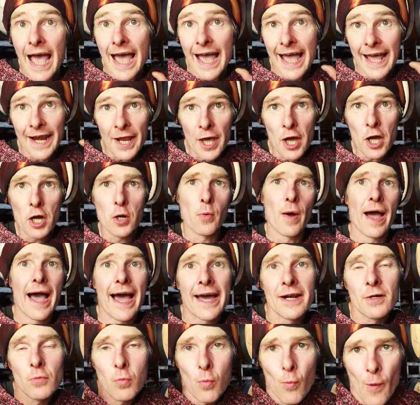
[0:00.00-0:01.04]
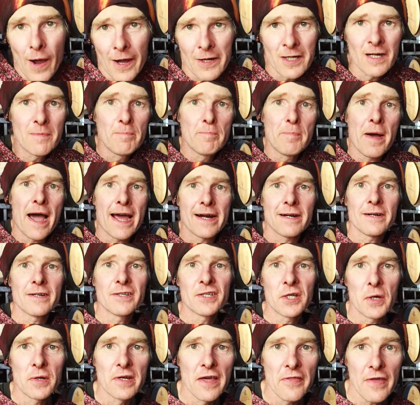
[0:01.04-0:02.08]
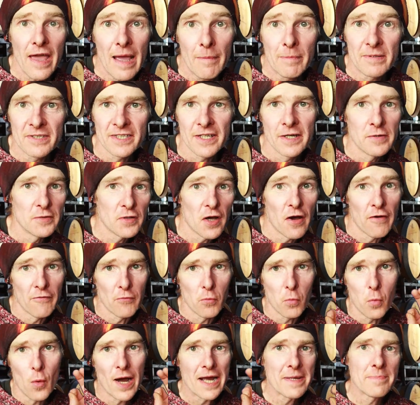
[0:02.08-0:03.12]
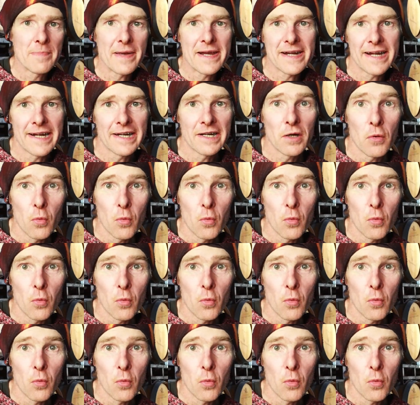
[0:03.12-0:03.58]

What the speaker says: Hello, and welcome back to another episode of Winemaking